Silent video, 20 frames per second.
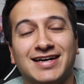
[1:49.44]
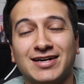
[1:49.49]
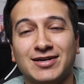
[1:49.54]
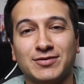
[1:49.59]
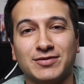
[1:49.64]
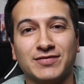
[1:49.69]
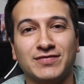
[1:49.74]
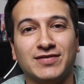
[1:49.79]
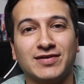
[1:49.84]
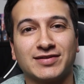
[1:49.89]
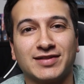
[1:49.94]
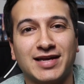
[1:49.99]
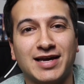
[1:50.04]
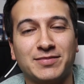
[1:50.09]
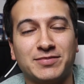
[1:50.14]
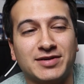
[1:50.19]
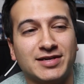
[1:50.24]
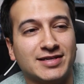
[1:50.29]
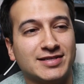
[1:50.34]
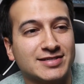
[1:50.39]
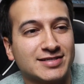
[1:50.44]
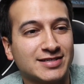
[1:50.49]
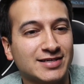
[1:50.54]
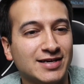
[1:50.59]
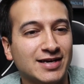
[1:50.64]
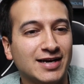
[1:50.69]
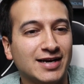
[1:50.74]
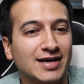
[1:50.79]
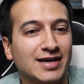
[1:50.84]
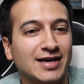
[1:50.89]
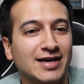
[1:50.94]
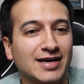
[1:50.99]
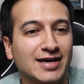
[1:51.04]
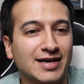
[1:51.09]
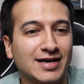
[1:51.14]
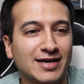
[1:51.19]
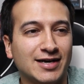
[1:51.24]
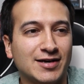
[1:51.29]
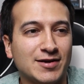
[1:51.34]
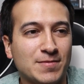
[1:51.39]
I don't know what the fuck that means.
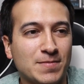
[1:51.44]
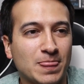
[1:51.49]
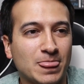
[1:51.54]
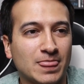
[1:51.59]
Uh,